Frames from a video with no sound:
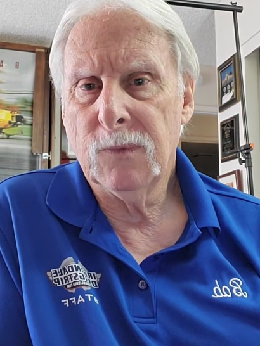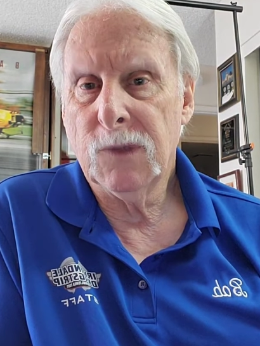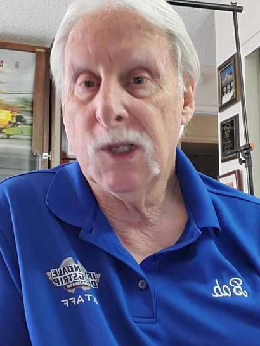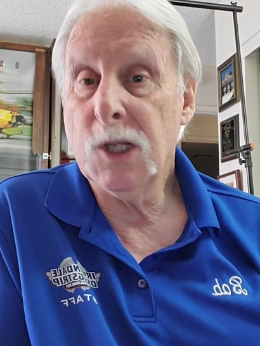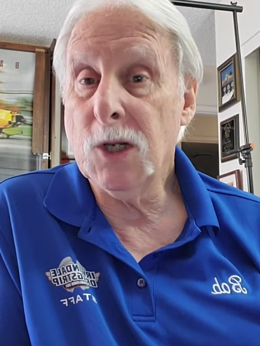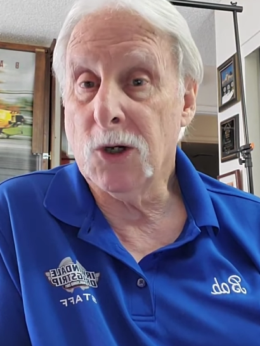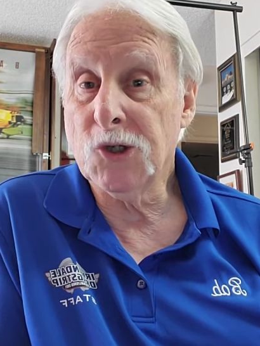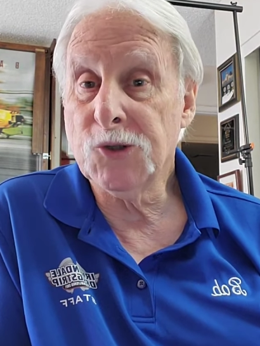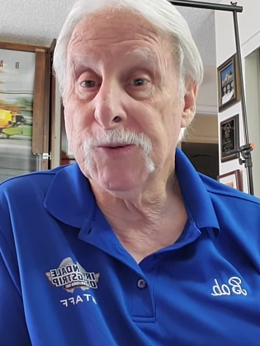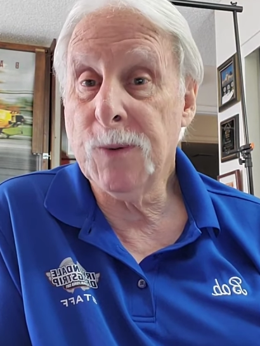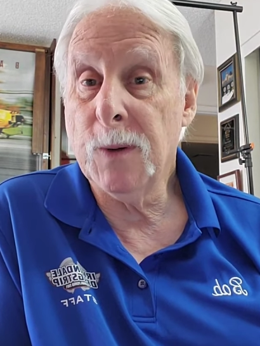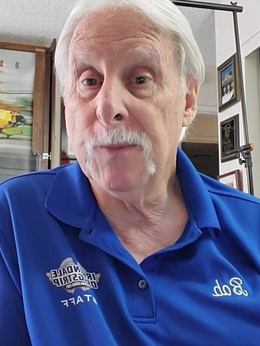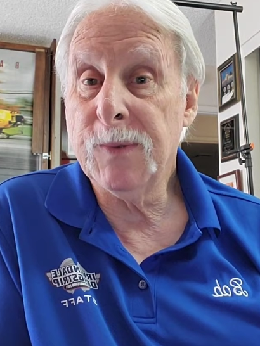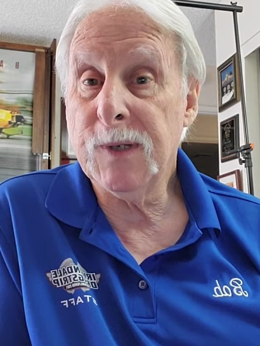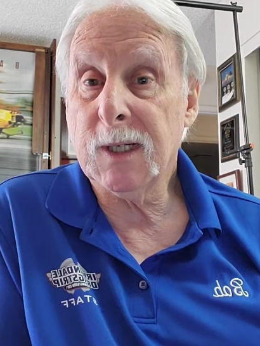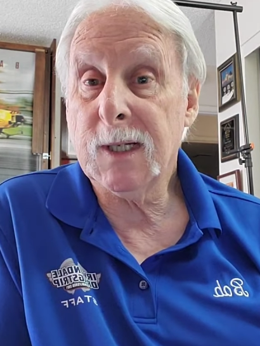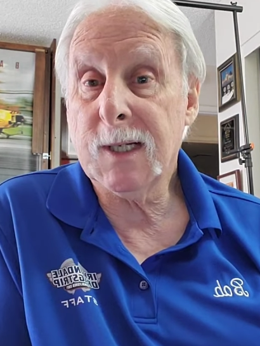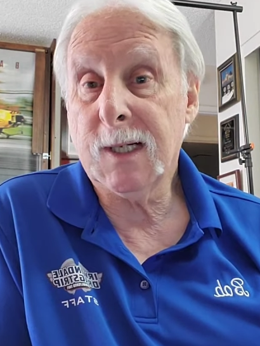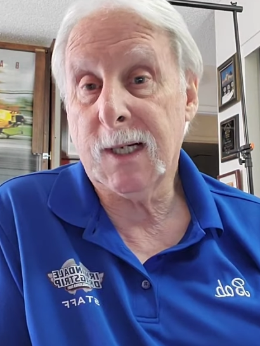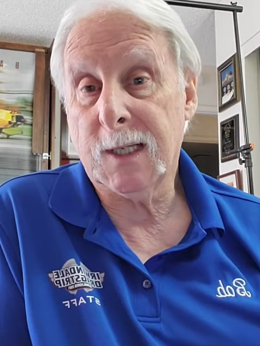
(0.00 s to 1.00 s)
The
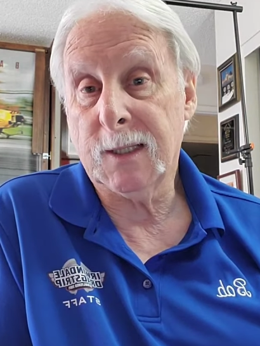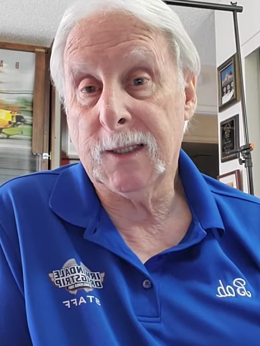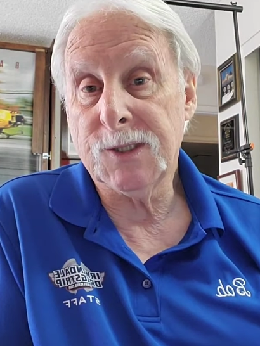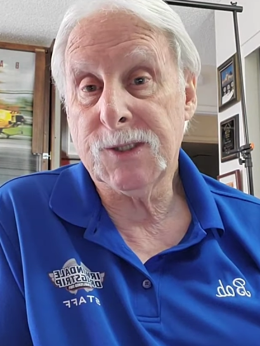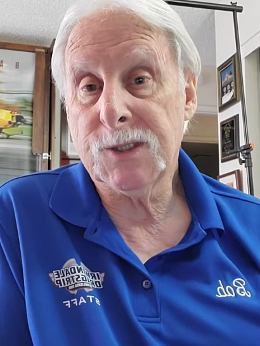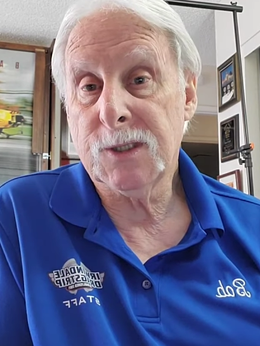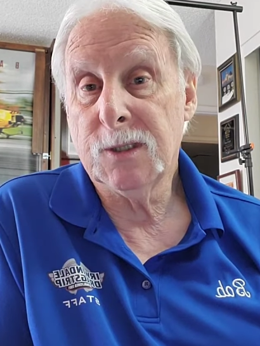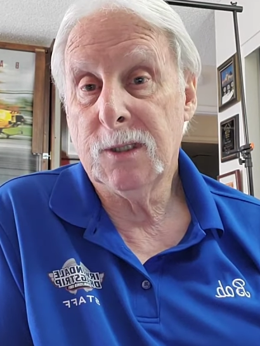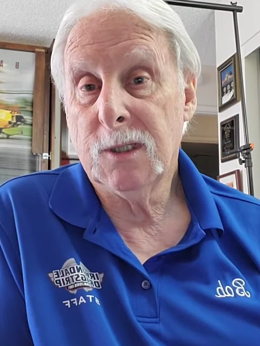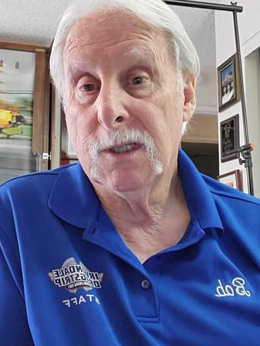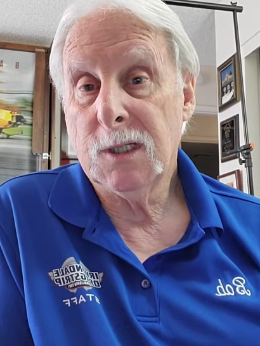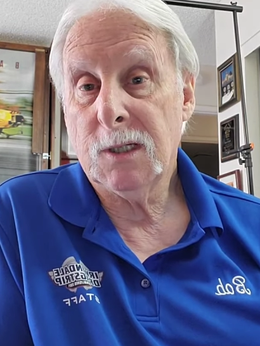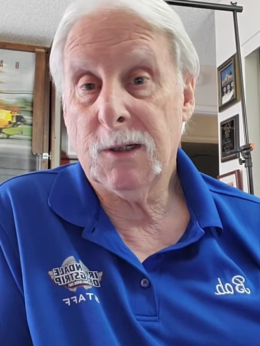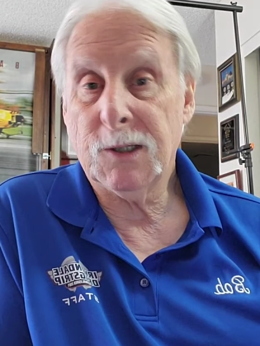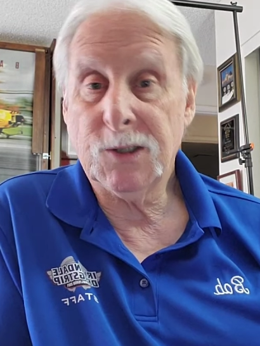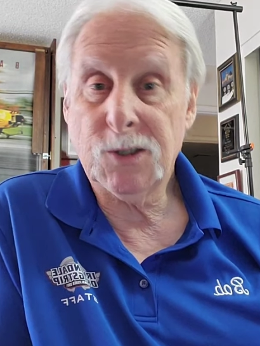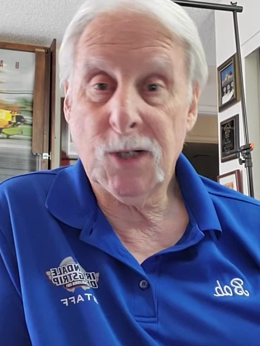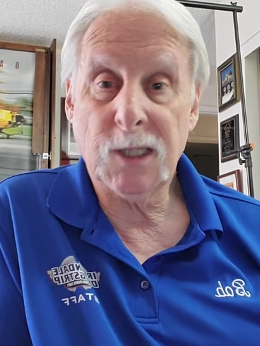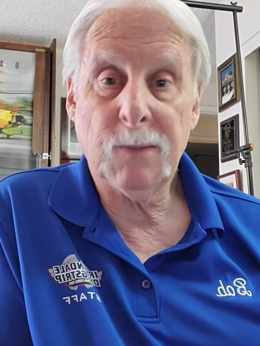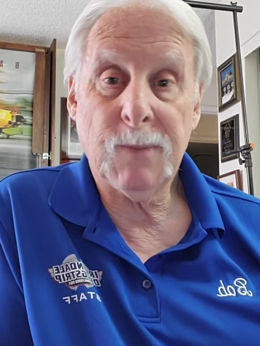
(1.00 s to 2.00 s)
Oldsmobile Cutlass. Now,
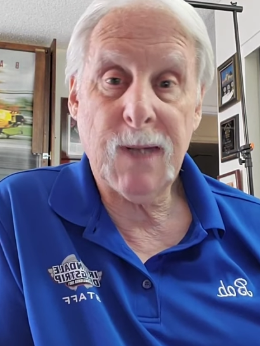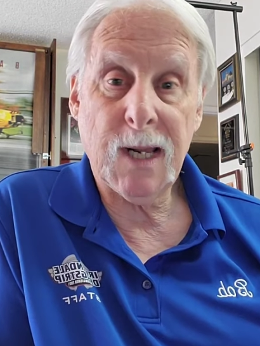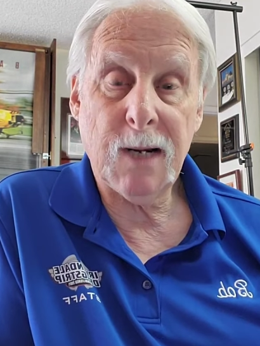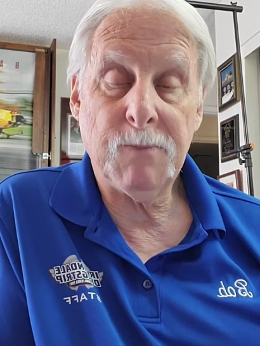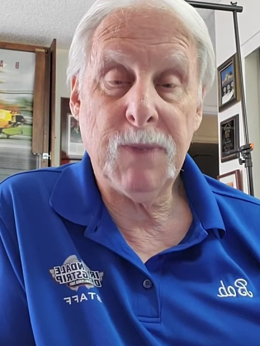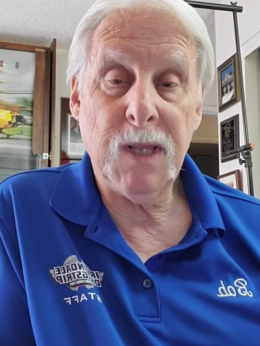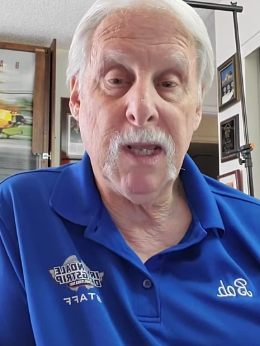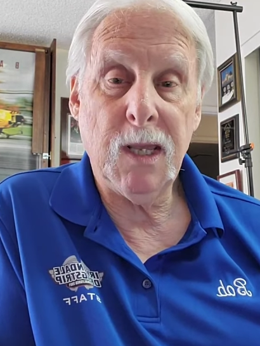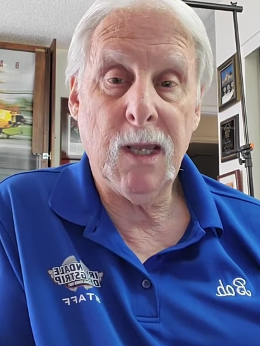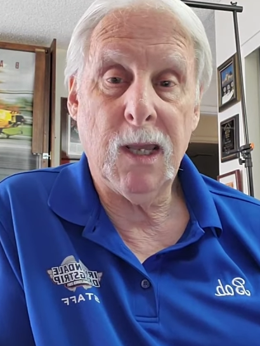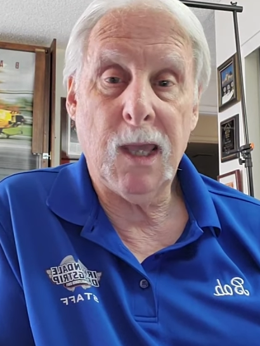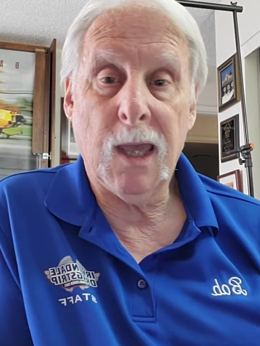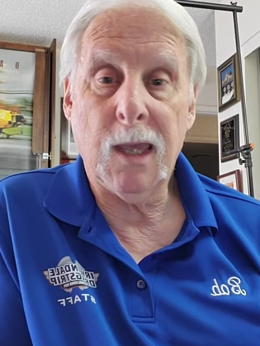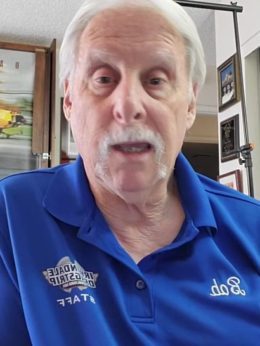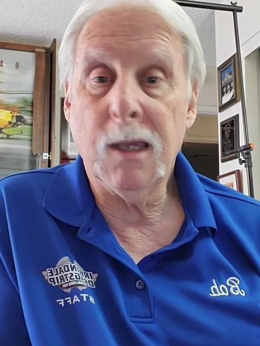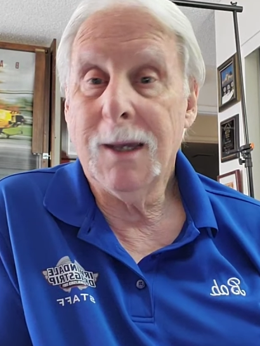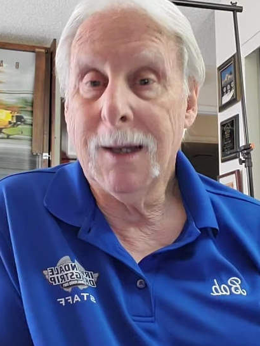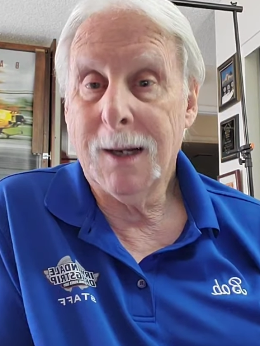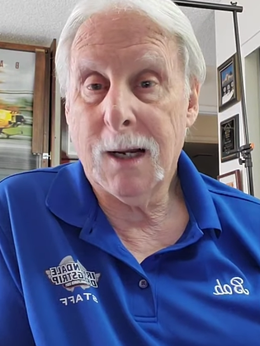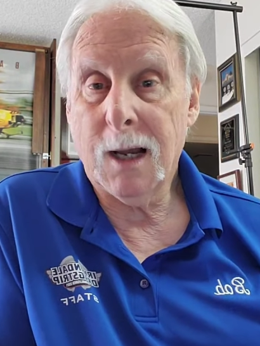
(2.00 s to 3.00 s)
I talked about it being
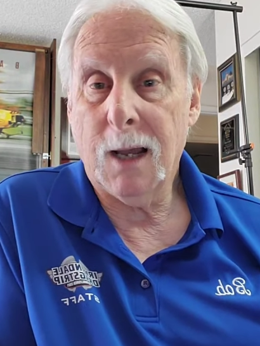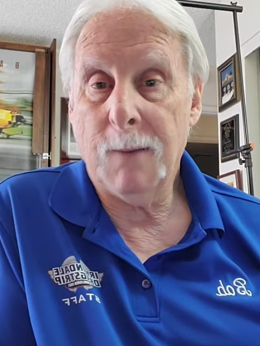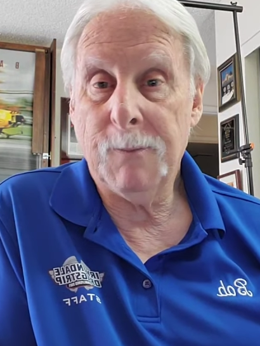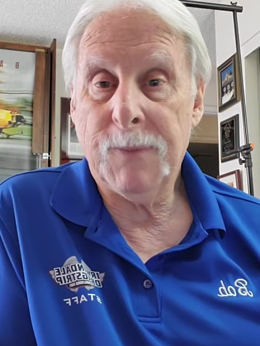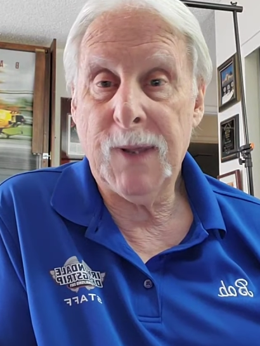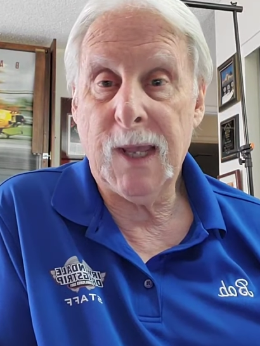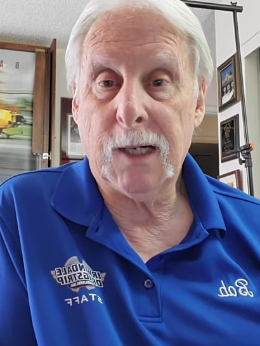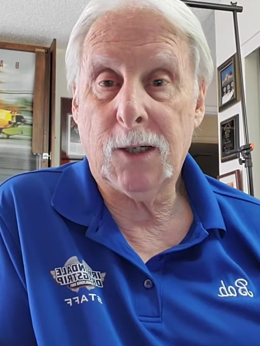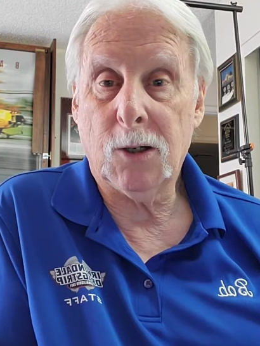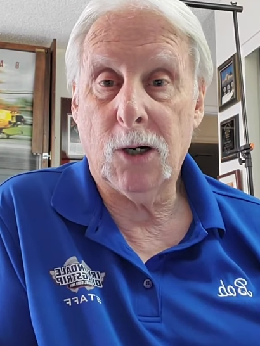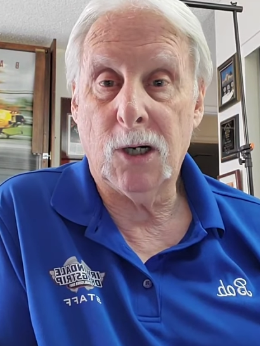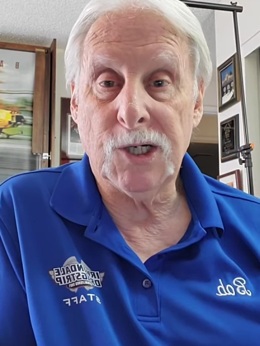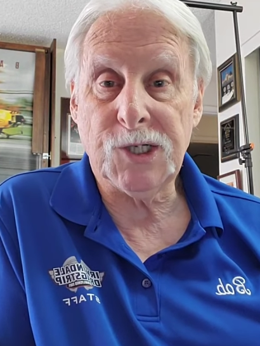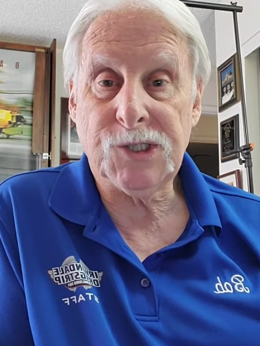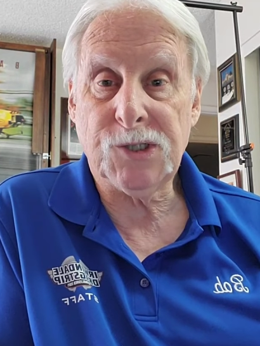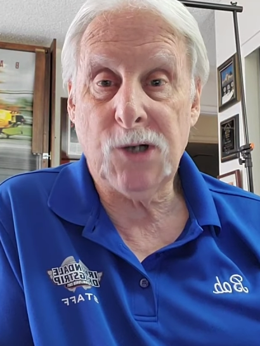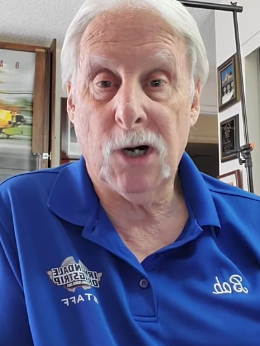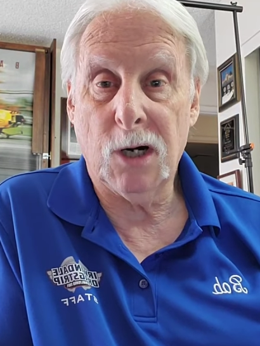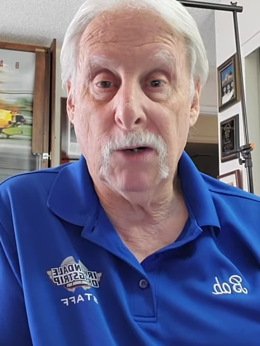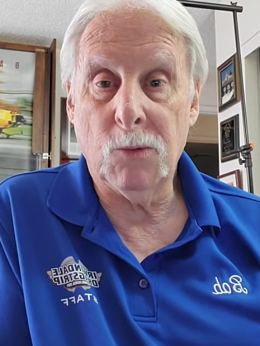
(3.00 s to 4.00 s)
a compact car to
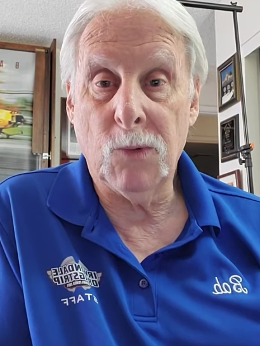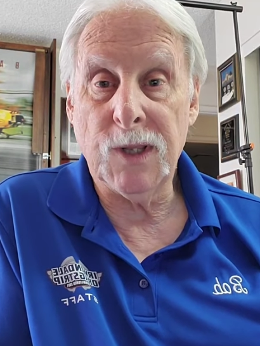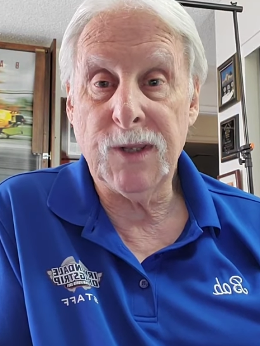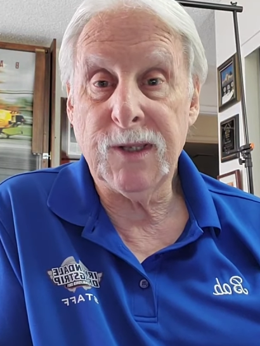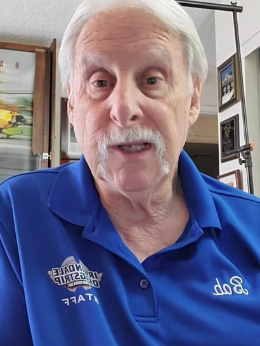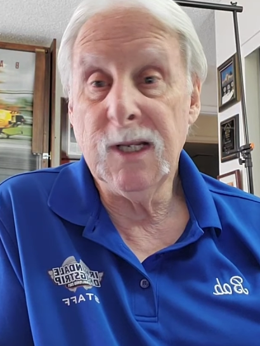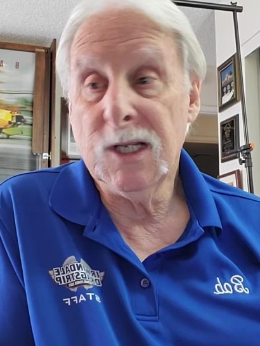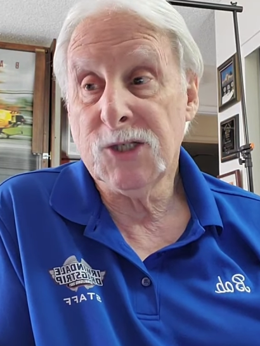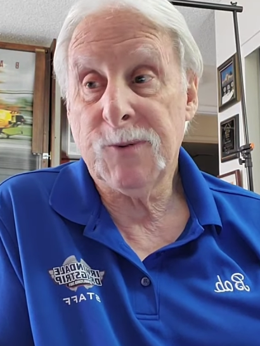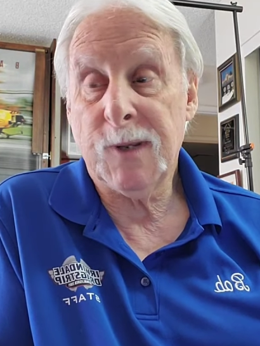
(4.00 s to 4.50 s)
start with.